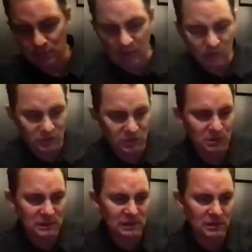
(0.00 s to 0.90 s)
Peterson
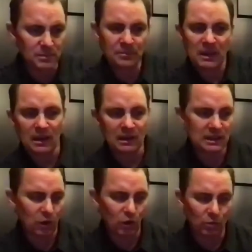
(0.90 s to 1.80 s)
Museum. I
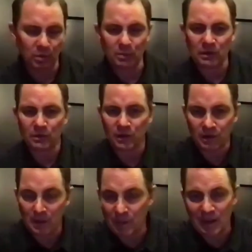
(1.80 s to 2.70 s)
did a whole premiere there.
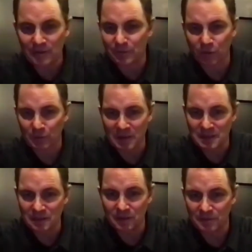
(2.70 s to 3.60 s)
I paid for it
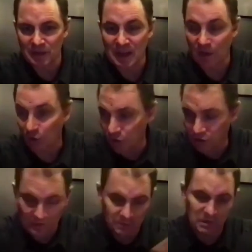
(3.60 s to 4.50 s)
myself, and I had
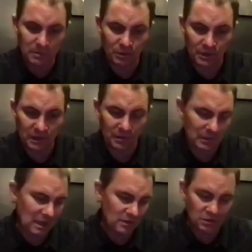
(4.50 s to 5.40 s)
all these people there.
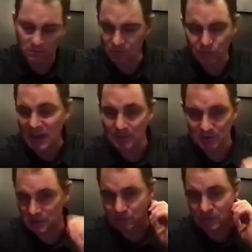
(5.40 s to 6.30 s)
I mean, you name
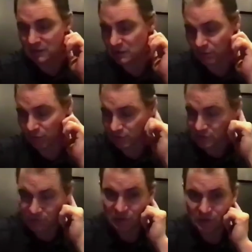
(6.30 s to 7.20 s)
it, Pete Chaporis
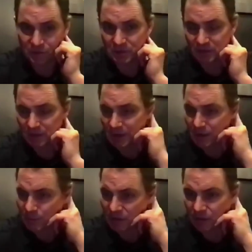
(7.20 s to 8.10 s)
and Chip and
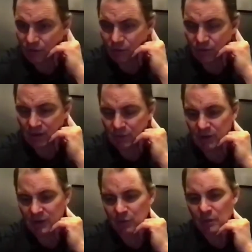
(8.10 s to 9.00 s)
Peter, and I
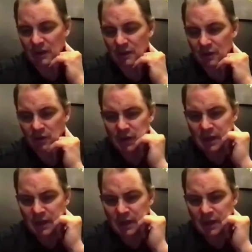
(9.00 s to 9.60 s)
brought everybody there.